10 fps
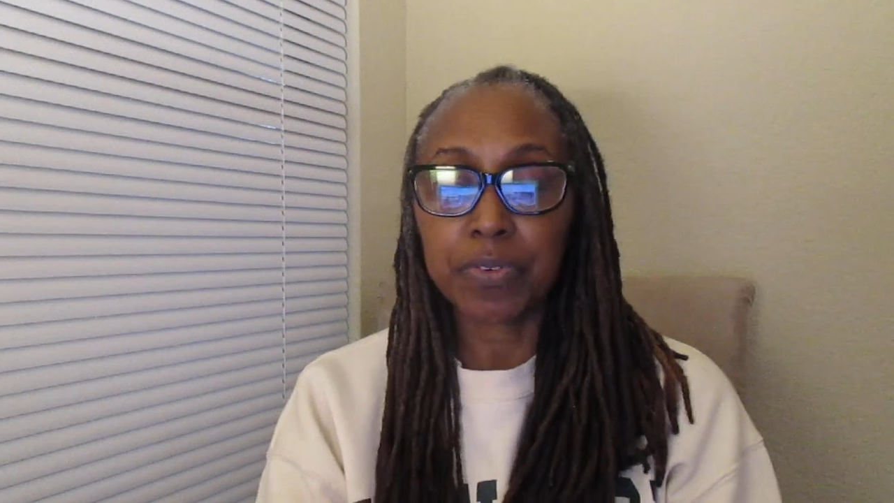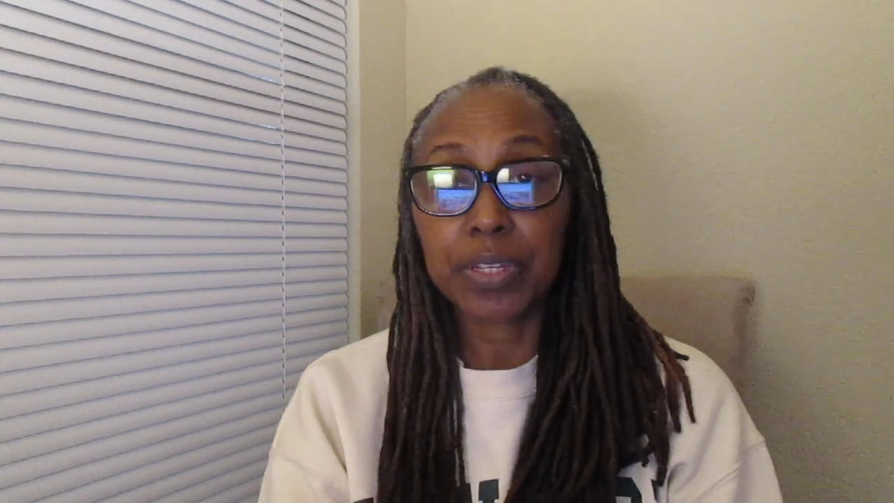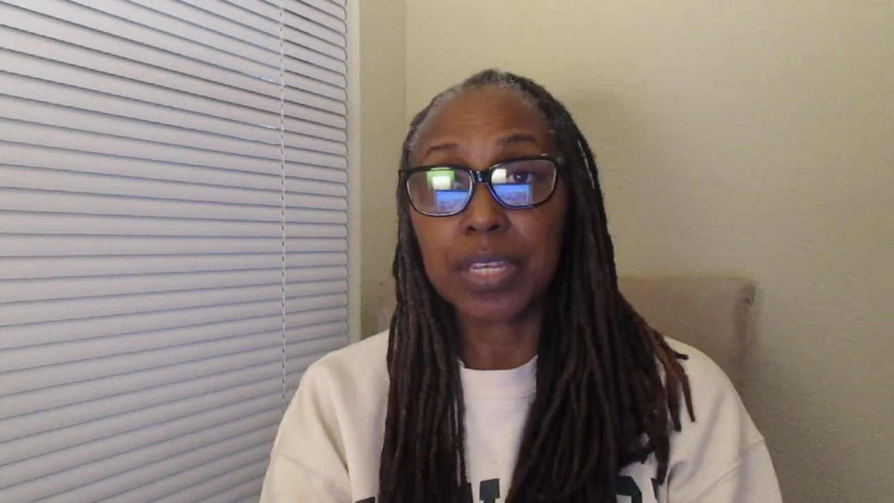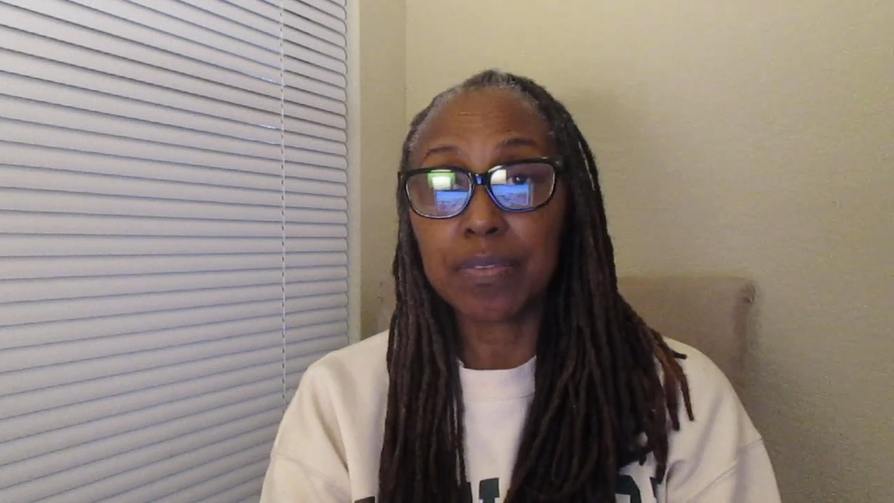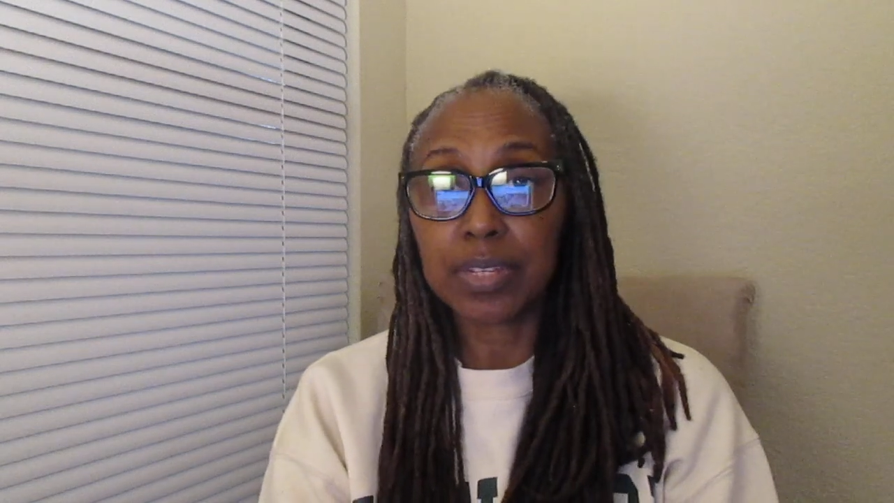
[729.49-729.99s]

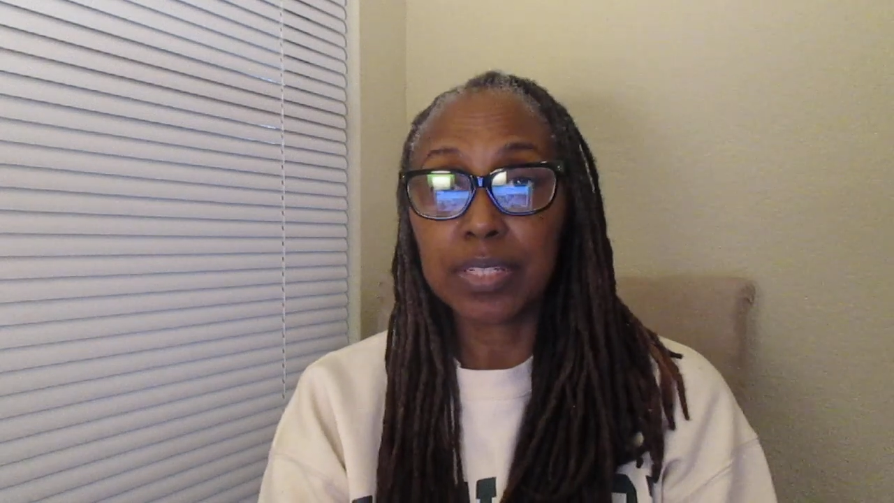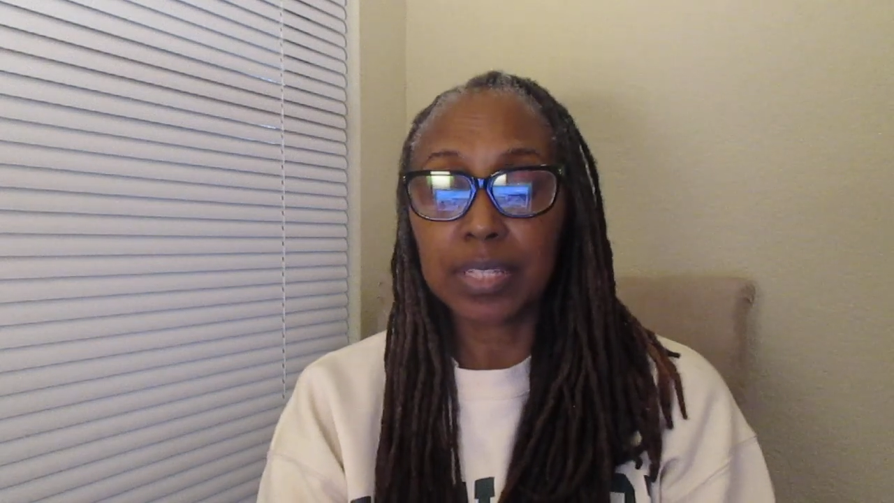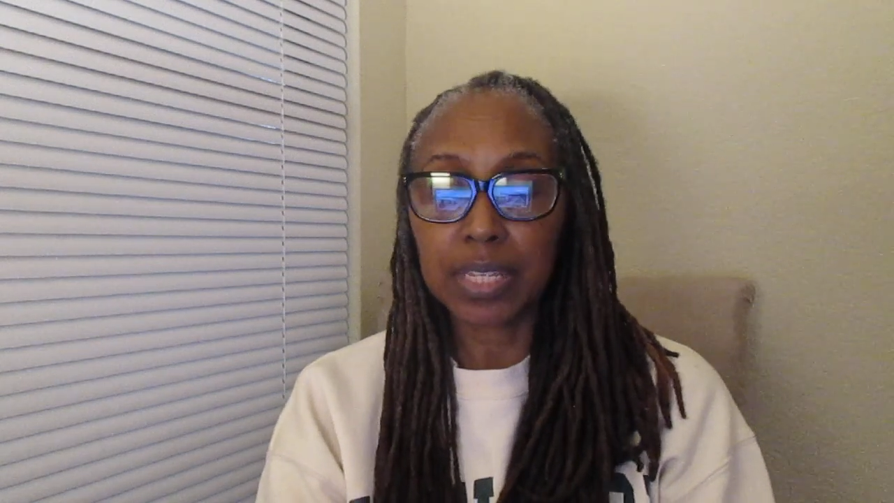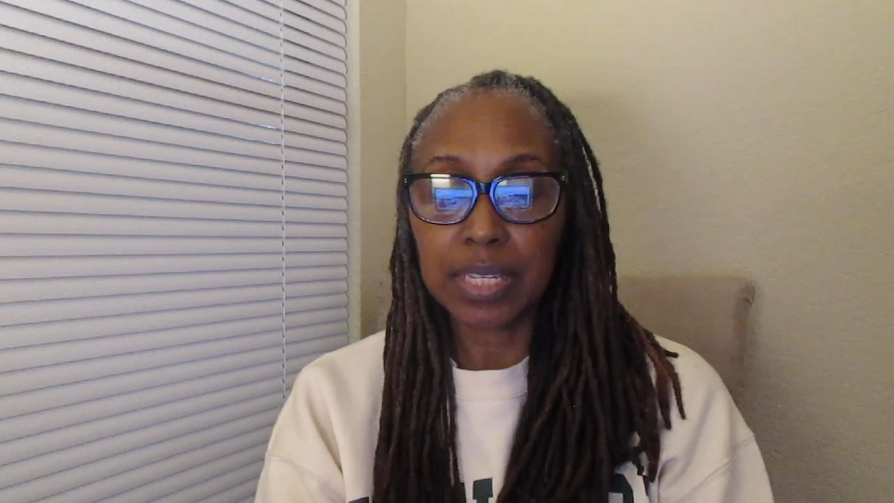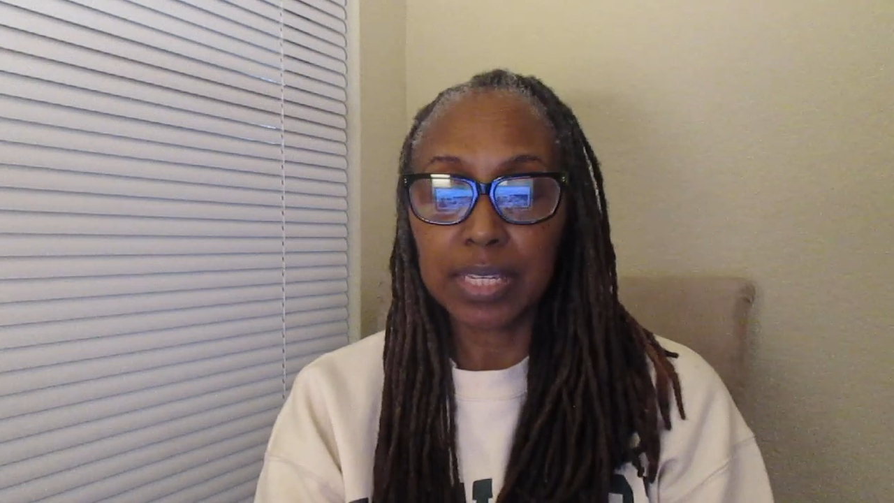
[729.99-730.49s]

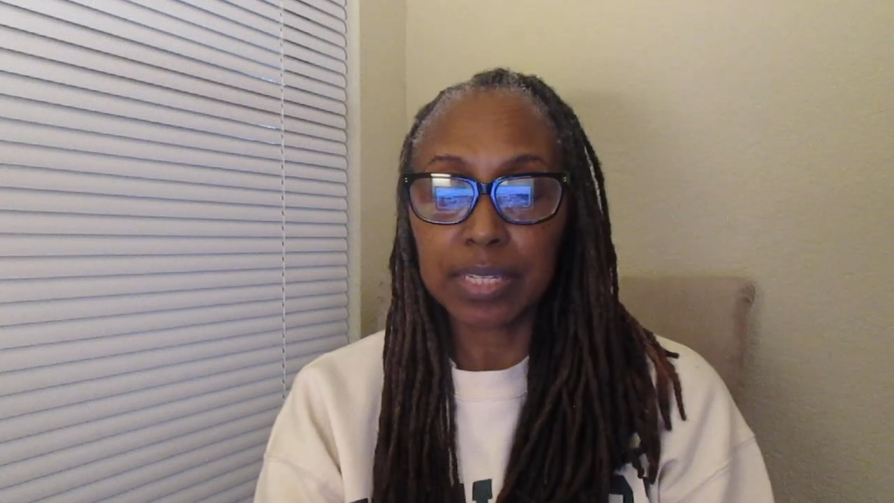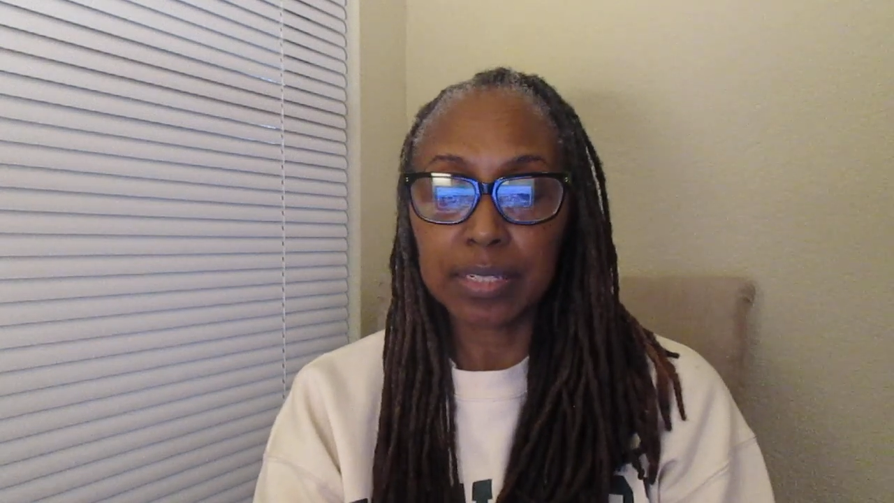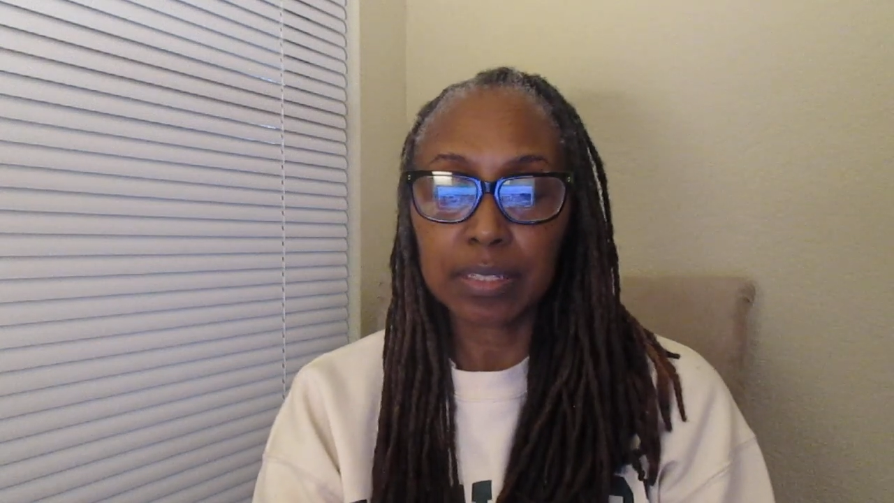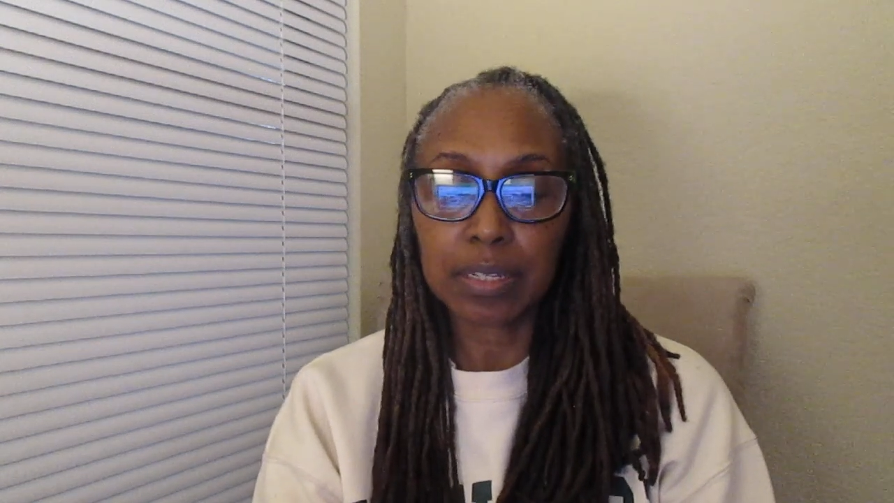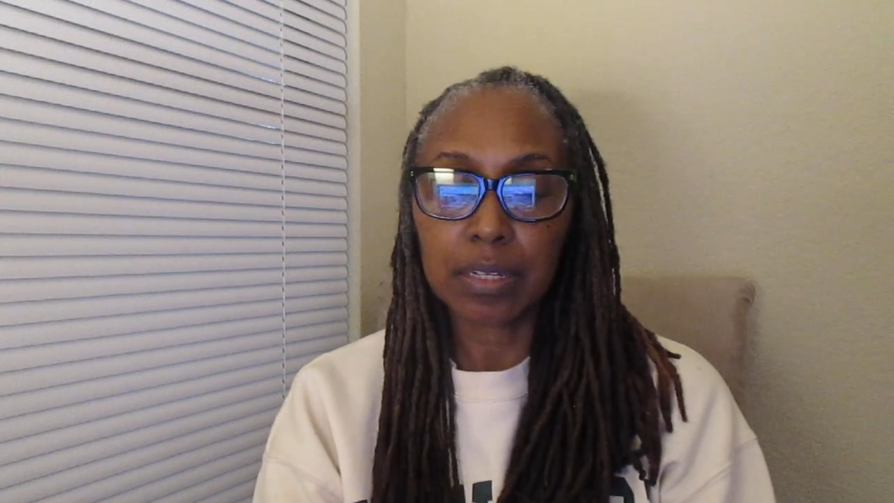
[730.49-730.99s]
forgiveness
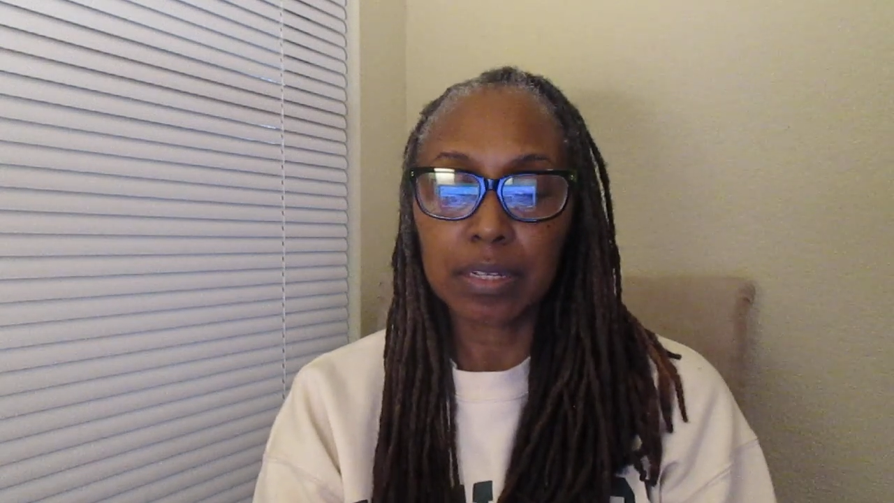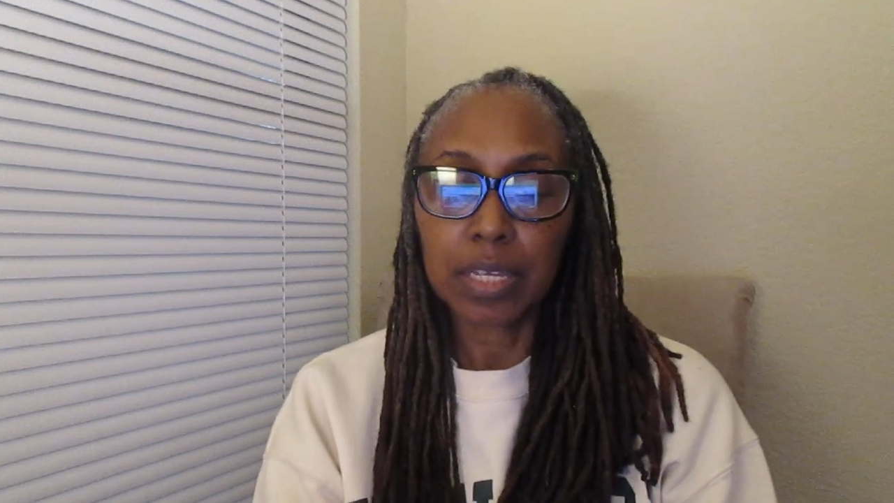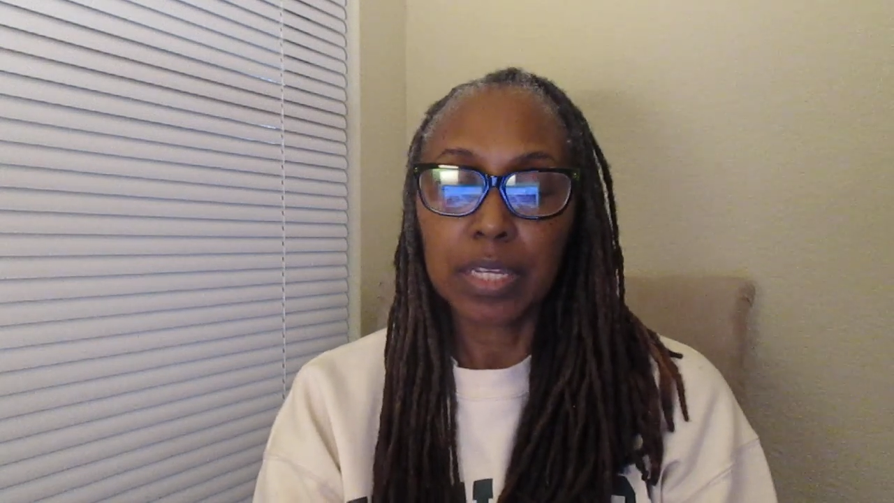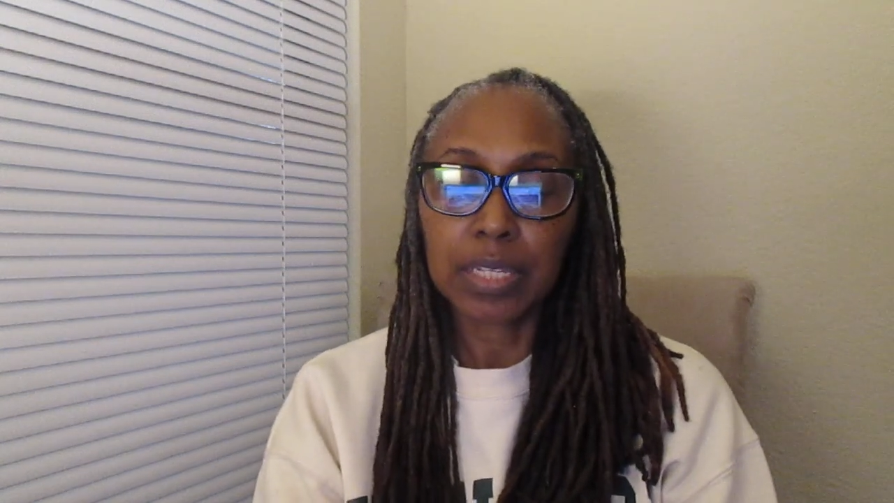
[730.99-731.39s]
is a